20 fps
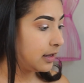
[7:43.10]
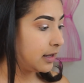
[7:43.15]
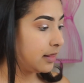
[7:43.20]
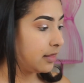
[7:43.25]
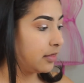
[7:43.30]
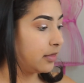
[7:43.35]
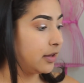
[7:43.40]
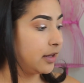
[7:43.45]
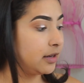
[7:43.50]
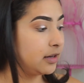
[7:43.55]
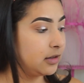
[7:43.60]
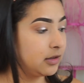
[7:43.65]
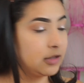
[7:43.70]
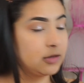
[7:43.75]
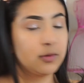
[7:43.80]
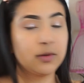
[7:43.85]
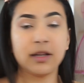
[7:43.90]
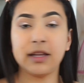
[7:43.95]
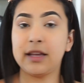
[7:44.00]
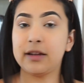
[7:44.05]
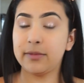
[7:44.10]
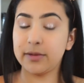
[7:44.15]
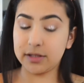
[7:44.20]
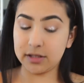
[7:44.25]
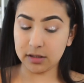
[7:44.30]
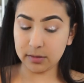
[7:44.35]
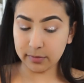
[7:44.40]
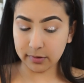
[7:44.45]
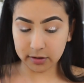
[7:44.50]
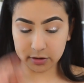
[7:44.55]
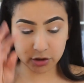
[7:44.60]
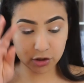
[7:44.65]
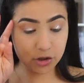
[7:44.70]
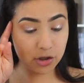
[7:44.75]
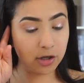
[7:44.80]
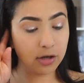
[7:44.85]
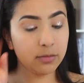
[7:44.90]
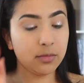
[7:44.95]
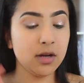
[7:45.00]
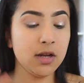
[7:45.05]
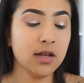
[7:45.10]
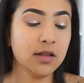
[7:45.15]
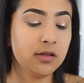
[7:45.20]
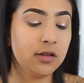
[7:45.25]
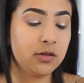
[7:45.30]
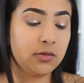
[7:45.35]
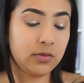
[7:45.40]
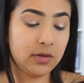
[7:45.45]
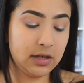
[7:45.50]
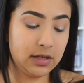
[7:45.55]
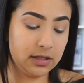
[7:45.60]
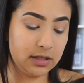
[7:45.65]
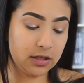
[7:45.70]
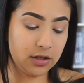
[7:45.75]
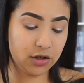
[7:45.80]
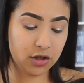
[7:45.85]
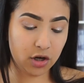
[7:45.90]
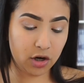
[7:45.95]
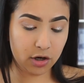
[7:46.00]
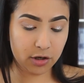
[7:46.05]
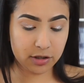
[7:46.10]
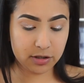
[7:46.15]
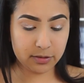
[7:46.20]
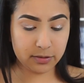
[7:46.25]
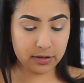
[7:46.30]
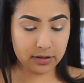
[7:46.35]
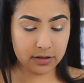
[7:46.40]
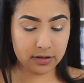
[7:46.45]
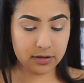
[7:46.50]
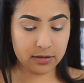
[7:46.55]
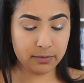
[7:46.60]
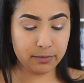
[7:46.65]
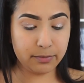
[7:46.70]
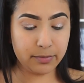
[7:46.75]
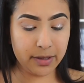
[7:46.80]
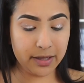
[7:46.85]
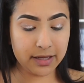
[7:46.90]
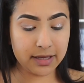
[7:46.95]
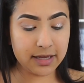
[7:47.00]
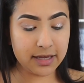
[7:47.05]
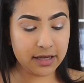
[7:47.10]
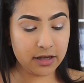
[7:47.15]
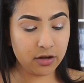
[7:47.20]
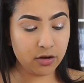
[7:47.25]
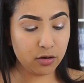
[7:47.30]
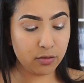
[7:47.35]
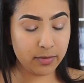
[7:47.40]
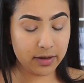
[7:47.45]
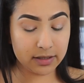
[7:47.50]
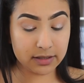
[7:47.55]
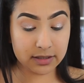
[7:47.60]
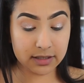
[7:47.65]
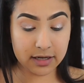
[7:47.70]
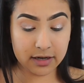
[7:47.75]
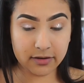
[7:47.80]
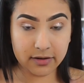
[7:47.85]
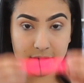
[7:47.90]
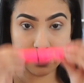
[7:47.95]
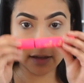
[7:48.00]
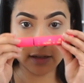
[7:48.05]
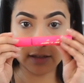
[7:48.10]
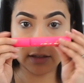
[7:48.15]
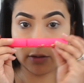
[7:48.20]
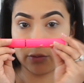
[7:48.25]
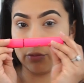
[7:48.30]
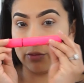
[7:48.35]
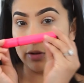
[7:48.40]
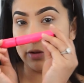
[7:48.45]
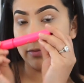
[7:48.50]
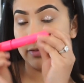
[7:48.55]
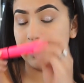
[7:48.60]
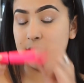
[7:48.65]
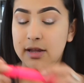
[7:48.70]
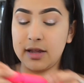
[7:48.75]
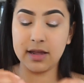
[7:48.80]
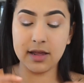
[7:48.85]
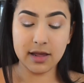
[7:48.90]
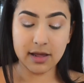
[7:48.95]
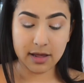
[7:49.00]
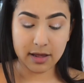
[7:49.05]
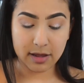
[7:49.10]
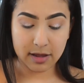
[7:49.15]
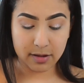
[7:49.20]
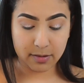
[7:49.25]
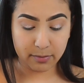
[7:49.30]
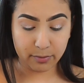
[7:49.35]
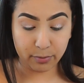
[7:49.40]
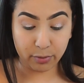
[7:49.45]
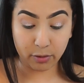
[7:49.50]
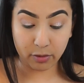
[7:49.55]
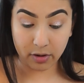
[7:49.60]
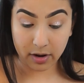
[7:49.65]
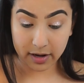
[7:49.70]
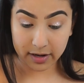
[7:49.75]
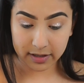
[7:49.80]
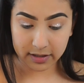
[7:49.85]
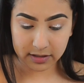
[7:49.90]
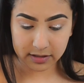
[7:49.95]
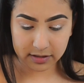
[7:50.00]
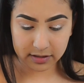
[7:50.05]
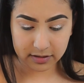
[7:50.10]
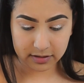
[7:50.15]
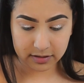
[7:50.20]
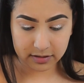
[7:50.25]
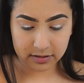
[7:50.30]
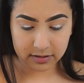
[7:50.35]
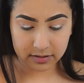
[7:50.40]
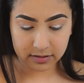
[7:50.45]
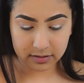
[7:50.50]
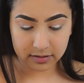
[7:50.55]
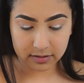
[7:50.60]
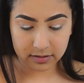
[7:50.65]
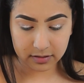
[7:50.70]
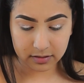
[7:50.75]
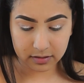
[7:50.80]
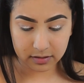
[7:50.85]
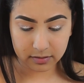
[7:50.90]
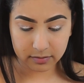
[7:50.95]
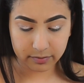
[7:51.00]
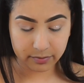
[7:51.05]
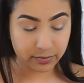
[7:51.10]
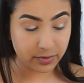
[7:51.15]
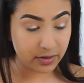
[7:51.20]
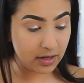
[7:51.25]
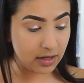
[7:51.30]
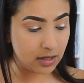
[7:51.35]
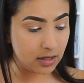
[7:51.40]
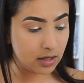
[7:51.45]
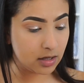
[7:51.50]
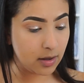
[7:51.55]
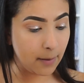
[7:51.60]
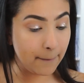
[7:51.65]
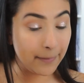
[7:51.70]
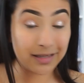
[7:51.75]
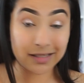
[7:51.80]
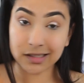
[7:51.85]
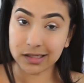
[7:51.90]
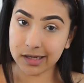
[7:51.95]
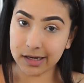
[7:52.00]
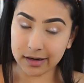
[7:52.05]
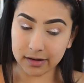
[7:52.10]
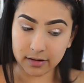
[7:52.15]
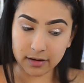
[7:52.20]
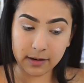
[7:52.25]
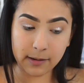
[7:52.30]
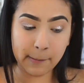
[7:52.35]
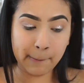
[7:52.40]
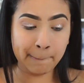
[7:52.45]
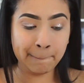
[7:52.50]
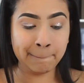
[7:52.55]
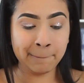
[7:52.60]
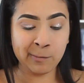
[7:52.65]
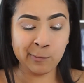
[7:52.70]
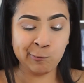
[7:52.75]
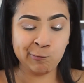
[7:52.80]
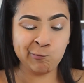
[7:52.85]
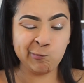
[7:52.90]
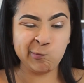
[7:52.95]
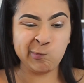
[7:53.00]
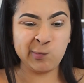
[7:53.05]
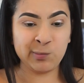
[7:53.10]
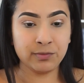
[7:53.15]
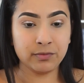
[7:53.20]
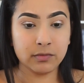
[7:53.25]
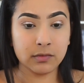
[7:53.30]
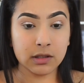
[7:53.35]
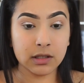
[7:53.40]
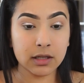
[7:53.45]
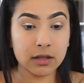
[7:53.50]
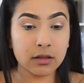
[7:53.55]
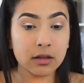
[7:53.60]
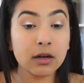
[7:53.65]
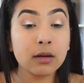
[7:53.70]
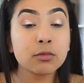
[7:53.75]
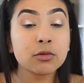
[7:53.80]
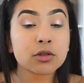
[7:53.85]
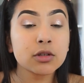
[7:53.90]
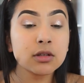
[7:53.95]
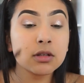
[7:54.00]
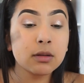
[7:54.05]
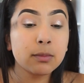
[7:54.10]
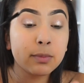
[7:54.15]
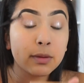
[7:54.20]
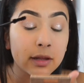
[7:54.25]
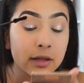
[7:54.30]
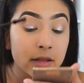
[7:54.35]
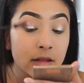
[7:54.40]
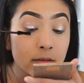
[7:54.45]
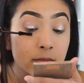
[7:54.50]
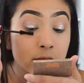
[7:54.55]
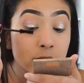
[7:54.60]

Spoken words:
and then this one again was in the BoxyCharm. This one is the Tarte Big Ego mascara. It's a really, really bright pink mascara. And then I'm just gonna apply